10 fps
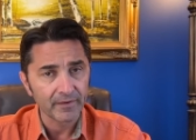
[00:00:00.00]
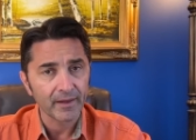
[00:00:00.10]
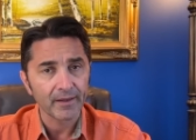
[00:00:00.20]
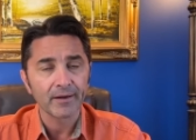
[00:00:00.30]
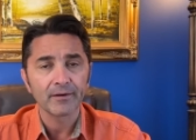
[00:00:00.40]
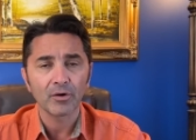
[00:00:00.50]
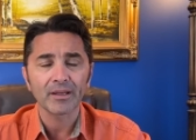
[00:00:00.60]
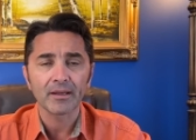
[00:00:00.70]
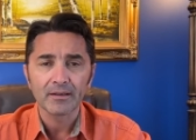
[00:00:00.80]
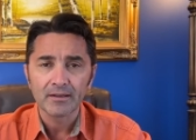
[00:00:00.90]
Yeah,
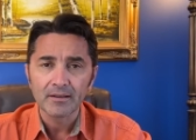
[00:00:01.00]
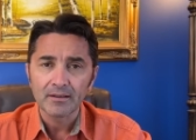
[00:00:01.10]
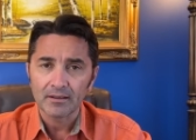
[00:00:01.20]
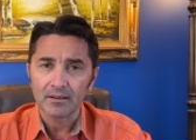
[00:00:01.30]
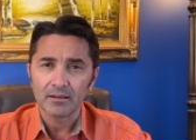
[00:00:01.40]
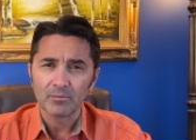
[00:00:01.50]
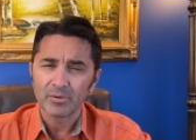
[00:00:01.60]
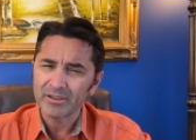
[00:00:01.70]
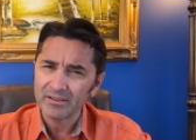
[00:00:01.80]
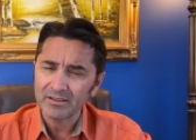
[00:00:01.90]
okay. Uh,
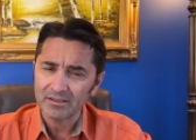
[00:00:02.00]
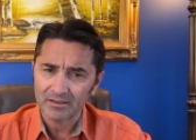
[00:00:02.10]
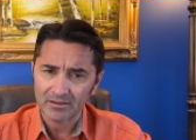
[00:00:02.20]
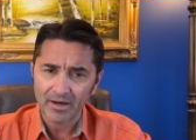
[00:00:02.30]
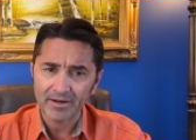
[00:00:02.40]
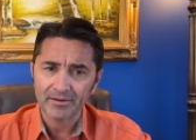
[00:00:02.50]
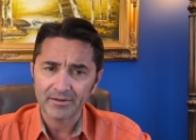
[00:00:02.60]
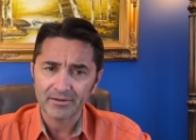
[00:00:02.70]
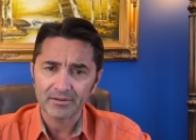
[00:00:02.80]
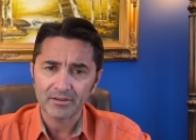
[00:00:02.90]
Brittany
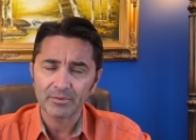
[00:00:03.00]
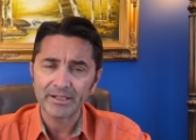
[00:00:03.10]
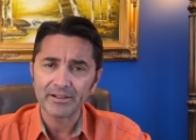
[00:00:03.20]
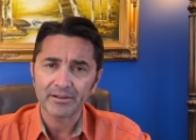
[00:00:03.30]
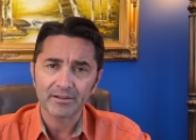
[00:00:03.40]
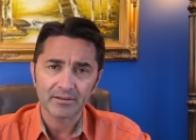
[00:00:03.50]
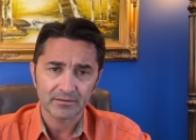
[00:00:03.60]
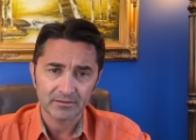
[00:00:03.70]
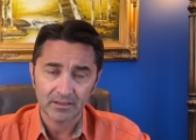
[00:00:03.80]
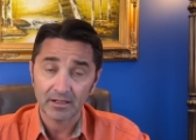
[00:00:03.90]
Griner,
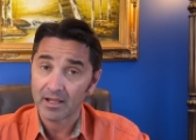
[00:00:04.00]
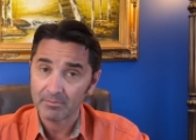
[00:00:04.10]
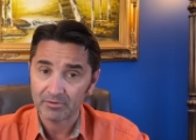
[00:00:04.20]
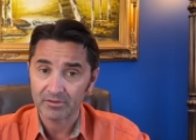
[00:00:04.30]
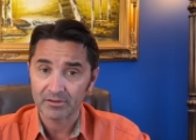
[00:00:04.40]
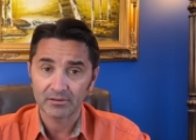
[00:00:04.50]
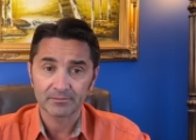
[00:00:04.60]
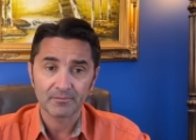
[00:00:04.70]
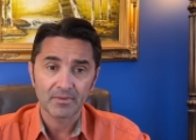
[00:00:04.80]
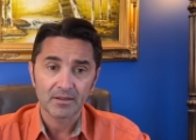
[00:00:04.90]
Greener, the cannabis girl,